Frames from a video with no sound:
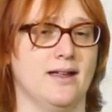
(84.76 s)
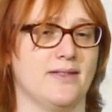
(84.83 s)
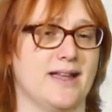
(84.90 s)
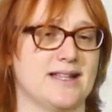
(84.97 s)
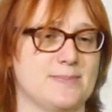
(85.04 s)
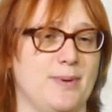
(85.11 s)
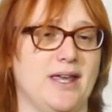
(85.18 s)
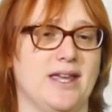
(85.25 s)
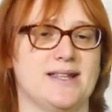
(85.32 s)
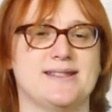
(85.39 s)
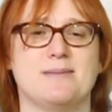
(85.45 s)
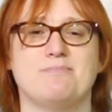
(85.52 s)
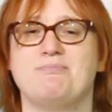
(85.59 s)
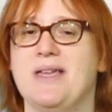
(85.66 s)
That's
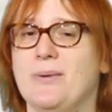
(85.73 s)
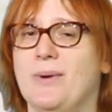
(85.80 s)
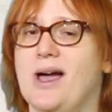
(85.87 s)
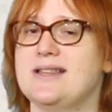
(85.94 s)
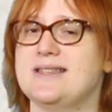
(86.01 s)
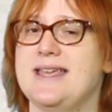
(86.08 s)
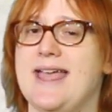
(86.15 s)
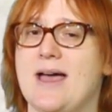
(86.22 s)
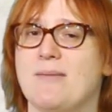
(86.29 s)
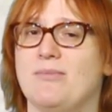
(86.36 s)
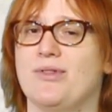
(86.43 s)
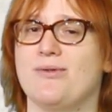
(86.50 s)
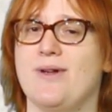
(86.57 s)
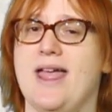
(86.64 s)
because the BYD
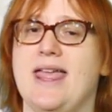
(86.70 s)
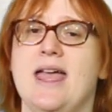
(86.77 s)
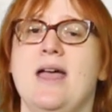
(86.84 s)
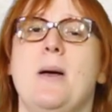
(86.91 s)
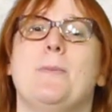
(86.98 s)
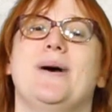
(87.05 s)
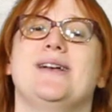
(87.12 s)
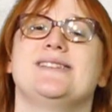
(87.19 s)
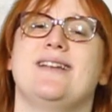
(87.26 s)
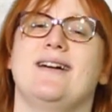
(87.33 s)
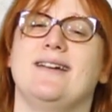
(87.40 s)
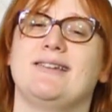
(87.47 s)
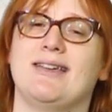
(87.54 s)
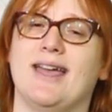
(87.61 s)
M3 bears an
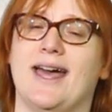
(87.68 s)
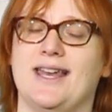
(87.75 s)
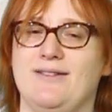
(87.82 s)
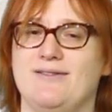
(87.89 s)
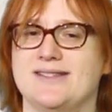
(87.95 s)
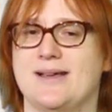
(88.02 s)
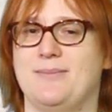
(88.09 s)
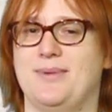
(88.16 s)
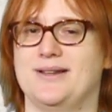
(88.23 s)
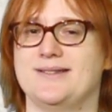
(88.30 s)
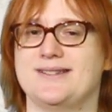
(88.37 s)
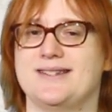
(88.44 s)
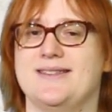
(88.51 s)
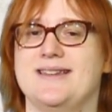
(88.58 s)
uncanny
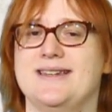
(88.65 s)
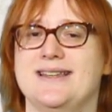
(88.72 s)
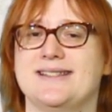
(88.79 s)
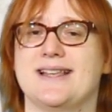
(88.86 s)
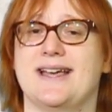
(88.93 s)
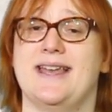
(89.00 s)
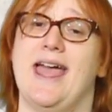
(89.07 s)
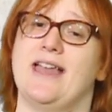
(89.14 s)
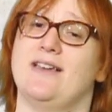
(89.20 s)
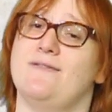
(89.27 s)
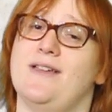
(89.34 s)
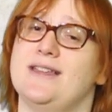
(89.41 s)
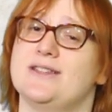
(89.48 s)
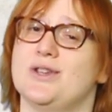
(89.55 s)
resemblance to the Nissan
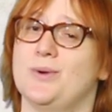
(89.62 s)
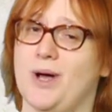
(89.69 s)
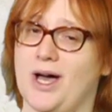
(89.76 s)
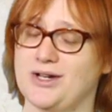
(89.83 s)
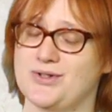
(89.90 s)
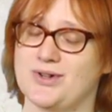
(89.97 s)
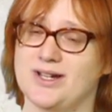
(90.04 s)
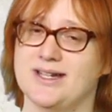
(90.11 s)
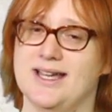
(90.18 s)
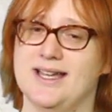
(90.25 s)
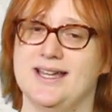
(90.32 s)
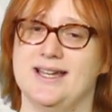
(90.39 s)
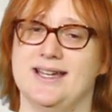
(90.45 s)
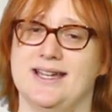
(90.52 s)
NV200,
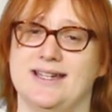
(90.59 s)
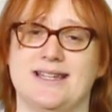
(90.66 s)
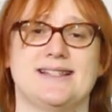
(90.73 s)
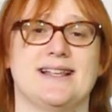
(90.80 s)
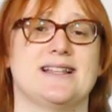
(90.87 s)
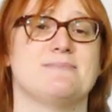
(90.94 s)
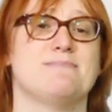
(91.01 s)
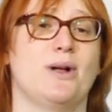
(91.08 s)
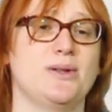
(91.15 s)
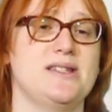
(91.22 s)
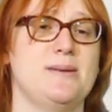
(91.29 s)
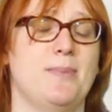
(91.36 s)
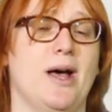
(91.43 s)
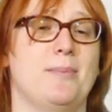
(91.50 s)
Nissan's
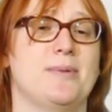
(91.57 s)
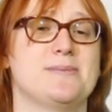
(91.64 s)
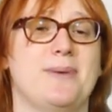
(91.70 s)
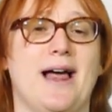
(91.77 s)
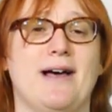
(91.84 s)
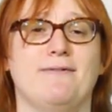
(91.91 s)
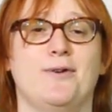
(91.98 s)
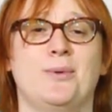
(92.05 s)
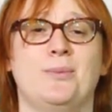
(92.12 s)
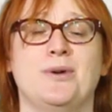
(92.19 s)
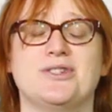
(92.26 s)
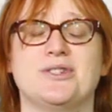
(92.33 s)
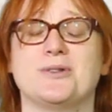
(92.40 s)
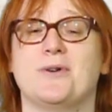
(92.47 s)
multi-purpose platform
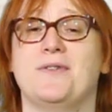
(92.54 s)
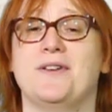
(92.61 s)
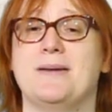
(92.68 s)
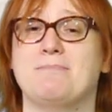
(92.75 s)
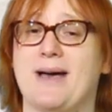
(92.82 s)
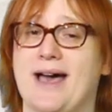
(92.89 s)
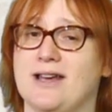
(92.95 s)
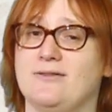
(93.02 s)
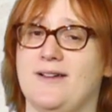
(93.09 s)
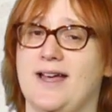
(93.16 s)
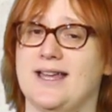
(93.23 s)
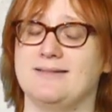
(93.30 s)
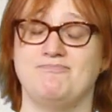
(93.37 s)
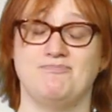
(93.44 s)
which is offered in panel
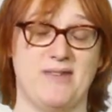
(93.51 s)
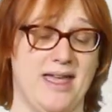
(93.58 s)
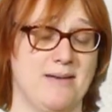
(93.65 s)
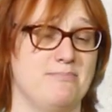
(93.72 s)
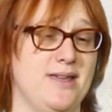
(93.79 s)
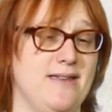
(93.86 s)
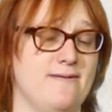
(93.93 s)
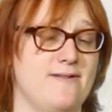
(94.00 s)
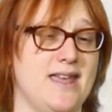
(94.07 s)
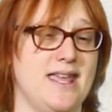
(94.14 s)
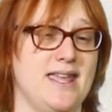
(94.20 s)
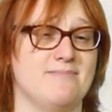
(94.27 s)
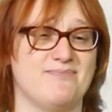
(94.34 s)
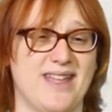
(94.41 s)
van,
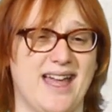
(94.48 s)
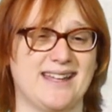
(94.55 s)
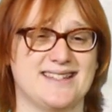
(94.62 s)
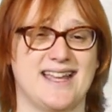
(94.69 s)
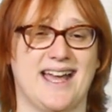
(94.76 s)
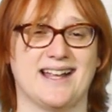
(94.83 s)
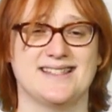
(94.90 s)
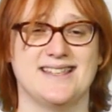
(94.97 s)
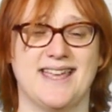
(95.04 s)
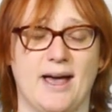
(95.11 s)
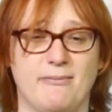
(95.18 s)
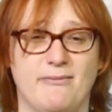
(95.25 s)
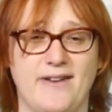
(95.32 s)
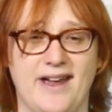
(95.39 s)
MPV and taxi
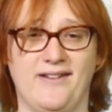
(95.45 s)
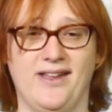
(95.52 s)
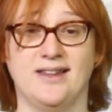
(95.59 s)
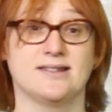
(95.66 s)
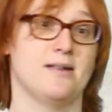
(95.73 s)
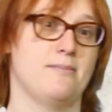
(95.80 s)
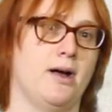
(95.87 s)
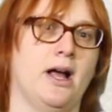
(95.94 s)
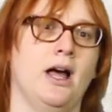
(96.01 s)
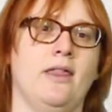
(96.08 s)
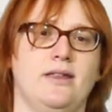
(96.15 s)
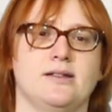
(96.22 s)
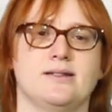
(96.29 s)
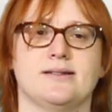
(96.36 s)
cab variants, among
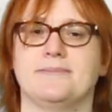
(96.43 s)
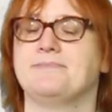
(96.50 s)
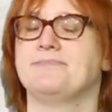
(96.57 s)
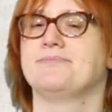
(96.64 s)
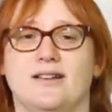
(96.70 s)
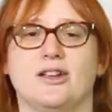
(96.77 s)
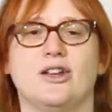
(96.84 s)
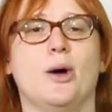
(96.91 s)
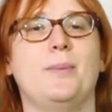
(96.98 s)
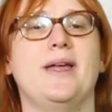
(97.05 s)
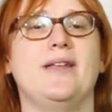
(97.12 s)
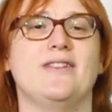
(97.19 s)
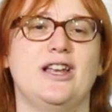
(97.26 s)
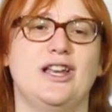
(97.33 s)
others.
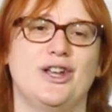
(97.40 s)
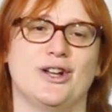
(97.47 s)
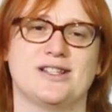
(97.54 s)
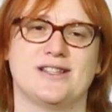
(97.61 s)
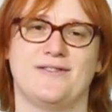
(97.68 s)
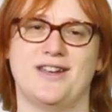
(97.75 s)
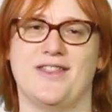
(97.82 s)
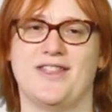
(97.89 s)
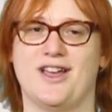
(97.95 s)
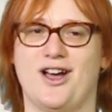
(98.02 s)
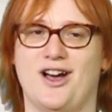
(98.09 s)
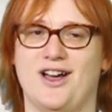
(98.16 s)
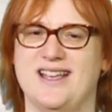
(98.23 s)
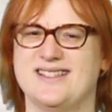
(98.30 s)
Copying the looks of another
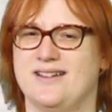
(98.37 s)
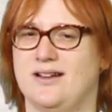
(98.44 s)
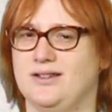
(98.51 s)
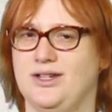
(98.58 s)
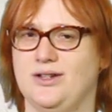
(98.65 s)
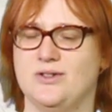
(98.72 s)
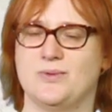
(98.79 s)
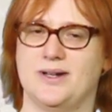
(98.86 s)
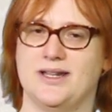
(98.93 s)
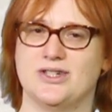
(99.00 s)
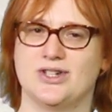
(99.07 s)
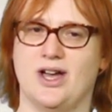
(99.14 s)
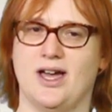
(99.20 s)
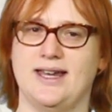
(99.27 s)
car isn't unusual in
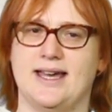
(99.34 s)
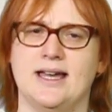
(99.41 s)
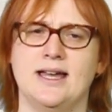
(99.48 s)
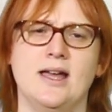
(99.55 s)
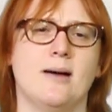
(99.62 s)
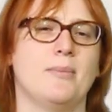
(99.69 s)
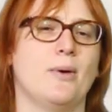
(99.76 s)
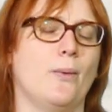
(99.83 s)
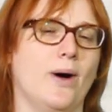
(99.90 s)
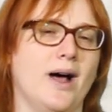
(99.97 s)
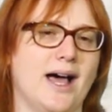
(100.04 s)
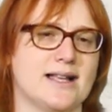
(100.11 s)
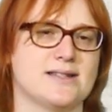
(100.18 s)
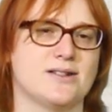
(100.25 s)
China, but what
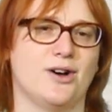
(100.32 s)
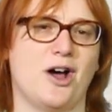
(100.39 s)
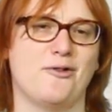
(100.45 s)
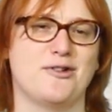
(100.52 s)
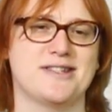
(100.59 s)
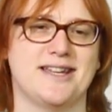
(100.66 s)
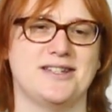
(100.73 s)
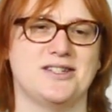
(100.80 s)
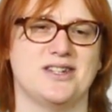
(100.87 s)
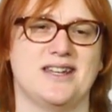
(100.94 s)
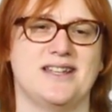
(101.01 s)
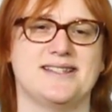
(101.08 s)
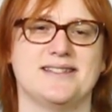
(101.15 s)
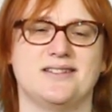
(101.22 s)
has got our
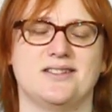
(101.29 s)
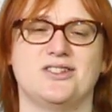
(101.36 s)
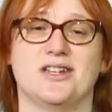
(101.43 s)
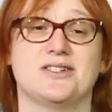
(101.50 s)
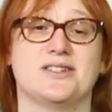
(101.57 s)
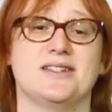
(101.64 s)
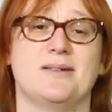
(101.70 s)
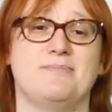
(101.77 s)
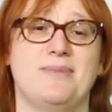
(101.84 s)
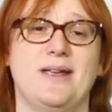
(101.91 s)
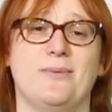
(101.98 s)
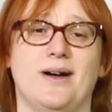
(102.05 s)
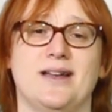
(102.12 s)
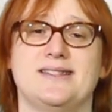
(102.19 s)
attention is the suggestion that
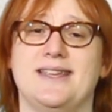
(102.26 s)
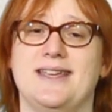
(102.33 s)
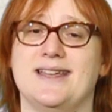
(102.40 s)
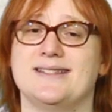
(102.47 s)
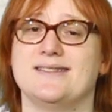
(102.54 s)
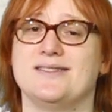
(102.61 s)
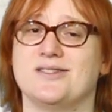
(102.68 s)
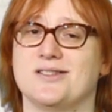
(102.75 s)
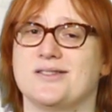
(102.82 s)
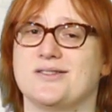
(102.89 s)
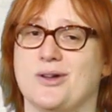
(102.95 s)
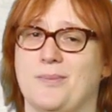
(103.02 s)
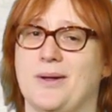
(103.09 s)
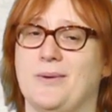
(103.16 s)
BYD isn't just
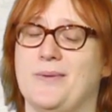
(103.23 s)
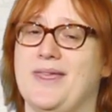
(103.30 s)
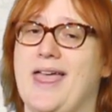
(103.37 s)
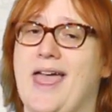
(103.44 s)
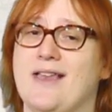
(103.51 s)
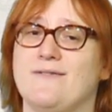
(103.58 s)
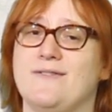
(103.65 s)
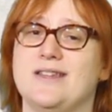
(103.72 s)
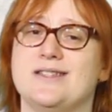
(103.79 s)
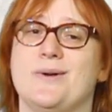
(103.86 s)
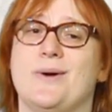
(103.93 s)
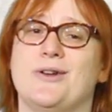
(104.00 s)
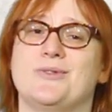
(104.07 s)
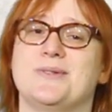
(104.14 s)
stopping with the
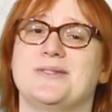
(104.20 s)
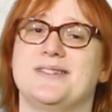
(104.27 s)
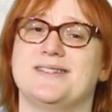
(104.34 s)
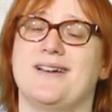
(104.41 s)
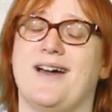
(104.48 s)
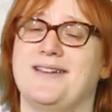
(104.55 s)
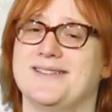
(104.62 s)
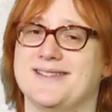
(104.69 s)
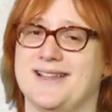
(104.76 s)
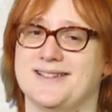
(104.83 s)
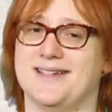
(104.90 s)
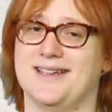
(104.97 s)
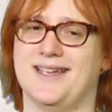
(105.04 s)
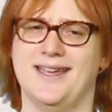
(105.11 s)
NV200's design
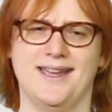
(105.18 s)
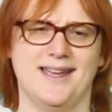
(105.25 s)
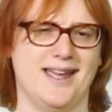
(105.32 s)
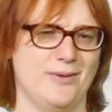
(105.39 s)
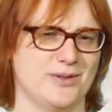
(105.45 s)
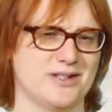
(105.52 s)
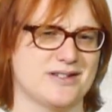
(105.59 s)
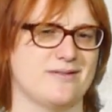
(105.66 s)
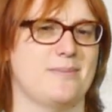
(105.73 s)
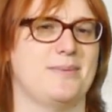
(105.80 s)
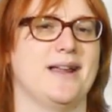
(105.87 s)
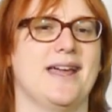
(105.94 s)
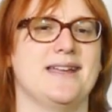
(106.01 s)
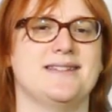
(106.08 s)
aesthetic, it wants to
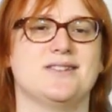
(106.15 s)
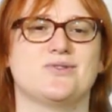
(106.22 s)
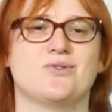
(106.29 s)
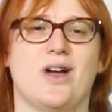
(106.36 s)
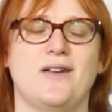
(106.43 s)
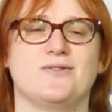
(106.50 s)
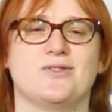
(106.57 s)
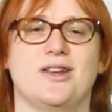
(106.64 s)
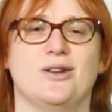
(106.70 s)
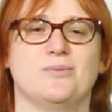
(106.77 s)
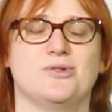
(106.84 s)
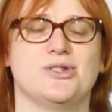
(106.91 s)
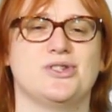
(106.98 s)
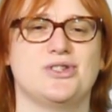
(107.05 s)
replicate its drivetrain
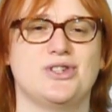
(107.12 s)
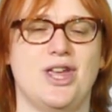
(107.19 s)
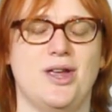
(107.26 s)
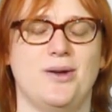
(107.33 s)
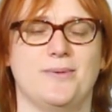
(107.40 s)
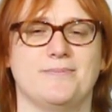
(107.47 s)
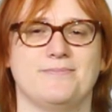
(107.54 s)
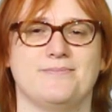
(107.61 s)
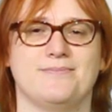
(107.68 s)
options too.